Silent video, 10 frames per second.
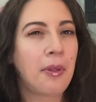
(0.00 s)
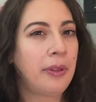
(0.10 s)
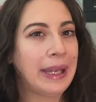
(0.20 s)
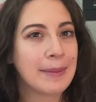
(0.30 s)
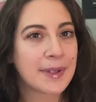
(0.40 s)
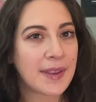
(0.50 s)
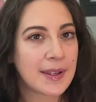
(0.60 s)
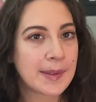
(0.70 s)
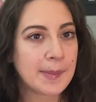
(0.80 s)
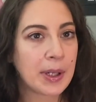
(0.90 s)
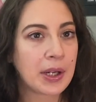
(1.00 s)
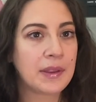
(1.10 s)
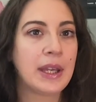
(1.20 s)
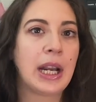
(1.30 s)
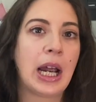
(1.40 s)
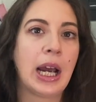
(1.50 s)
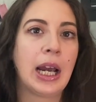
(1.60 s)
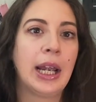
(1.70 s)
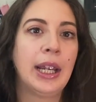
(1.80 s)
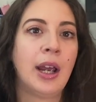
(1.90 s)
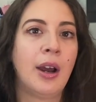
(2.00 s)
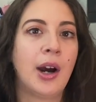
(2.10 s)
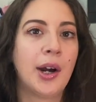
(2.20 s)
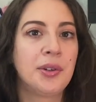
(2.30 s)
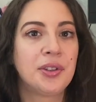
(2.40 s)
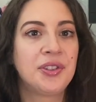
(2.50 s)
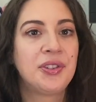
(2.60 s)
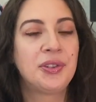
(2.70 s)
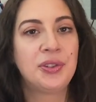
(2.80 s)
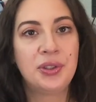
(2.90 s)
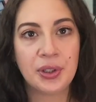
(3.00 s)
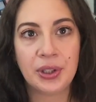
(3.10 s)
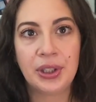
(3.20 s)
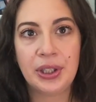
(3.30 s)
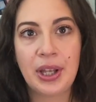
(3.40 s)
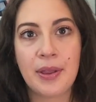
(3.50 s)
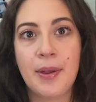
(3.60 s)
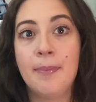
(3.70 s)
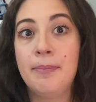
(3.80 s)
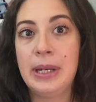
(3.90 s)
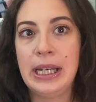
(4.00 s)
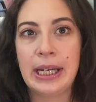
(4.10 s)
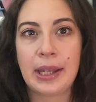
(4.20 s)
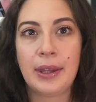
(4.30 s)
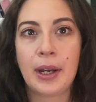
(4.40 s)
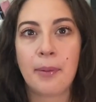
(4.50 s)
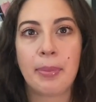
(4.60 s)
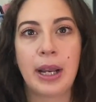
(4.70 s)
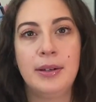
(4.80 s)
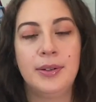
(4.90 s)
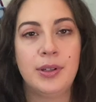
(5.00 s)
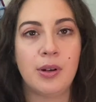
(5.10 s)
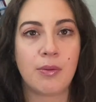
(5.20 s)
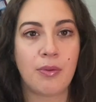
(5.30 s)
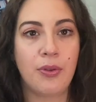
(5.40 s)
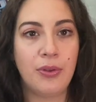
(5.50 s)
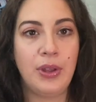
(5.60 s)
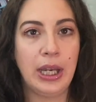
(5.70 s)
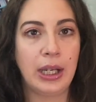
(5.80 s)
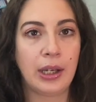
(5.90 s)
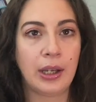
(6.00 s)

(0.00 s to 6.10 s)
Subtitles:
themes in this book that I understood them being in there, but I didn't